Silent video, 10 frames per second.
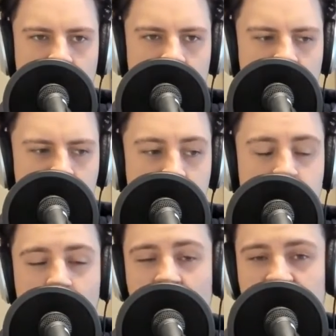
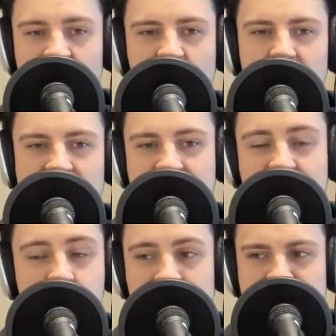But I know
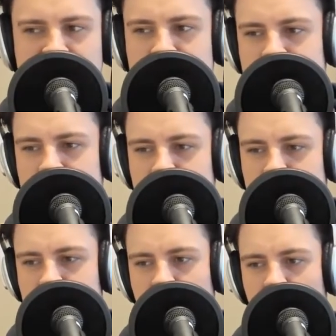for me,
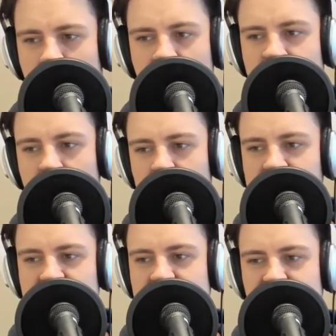I've not
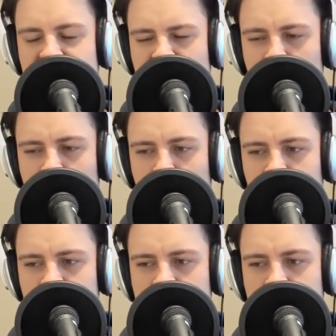seen a
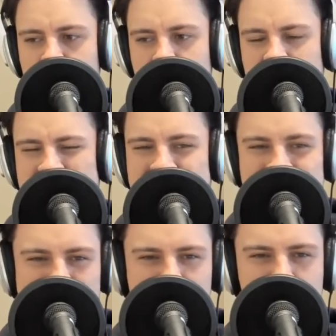film in
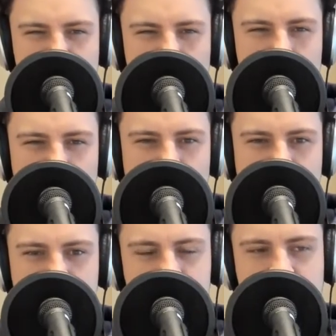this
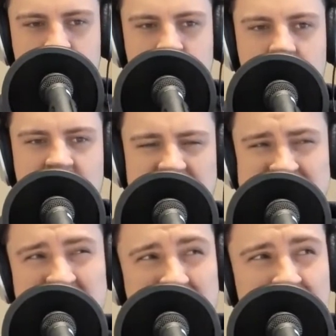genre that
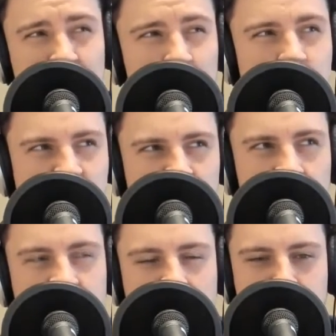tackles
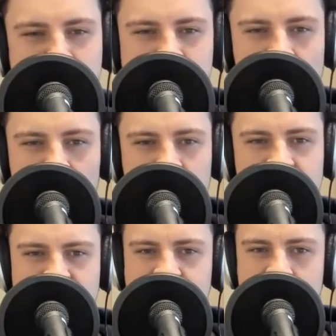subject matter like
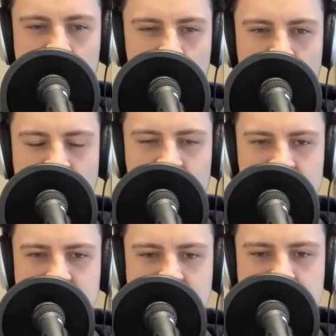this so
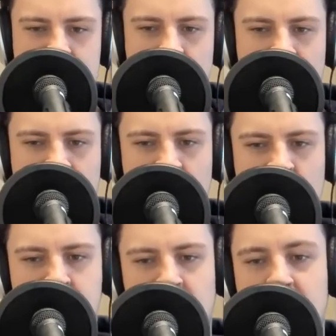well.
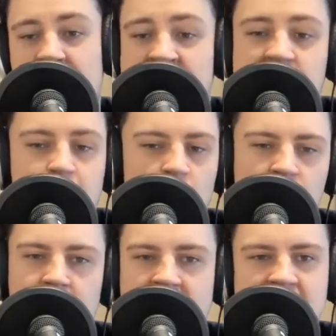How it
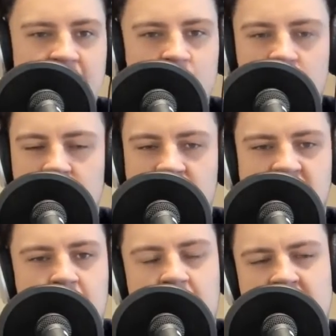explores mental illness,
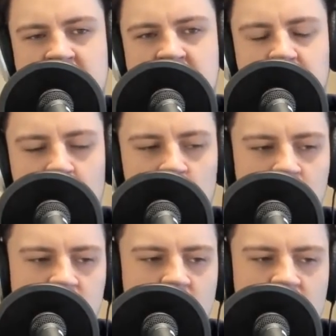how it
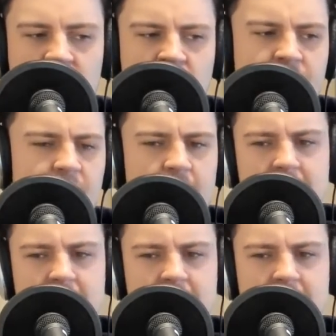explores kind of